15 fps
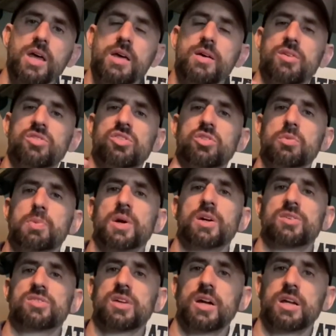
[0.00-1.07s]
Super
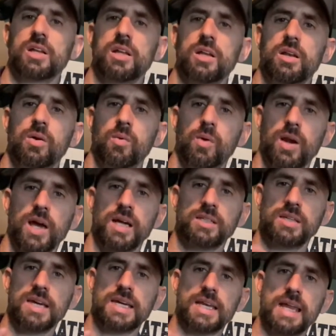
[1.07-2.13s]
excited when I take an